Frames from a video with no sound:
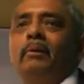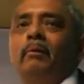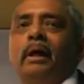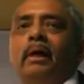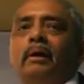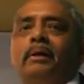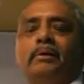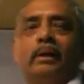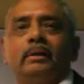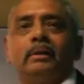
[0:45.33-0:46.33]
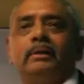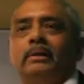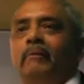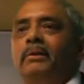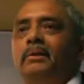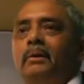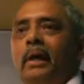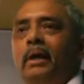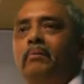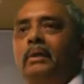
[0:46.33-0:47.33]
167th
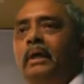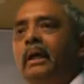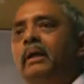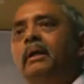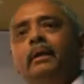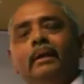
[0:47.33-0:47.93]
time the